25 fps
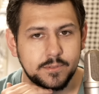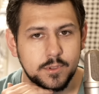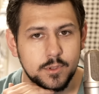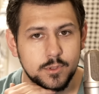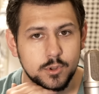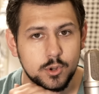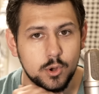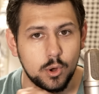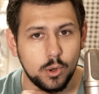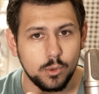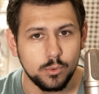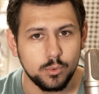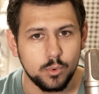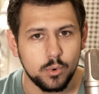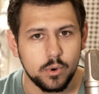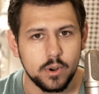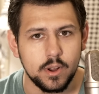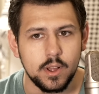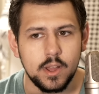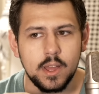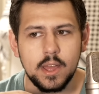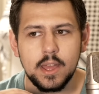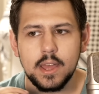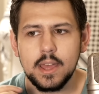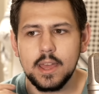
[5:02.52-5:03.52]
the Cold War.
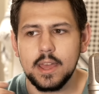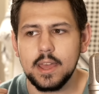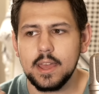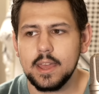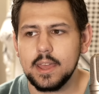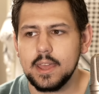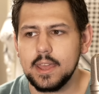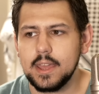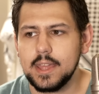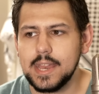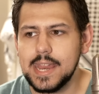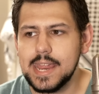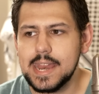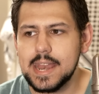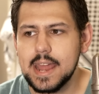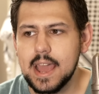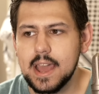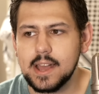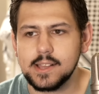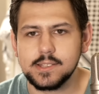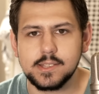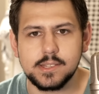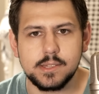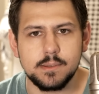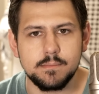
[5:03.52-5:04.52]
It
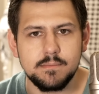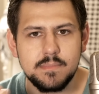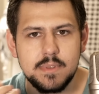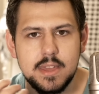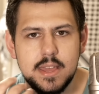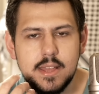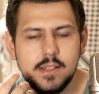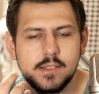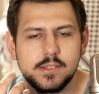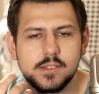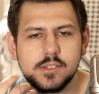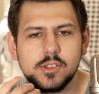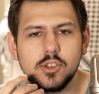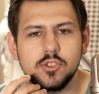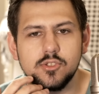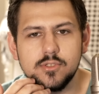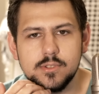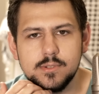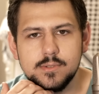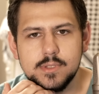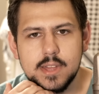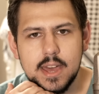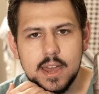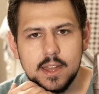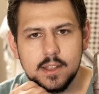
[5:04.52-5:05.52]
has the means to
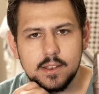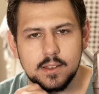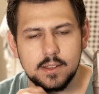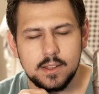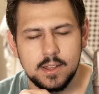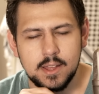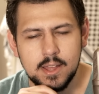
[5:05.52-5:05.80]
do that.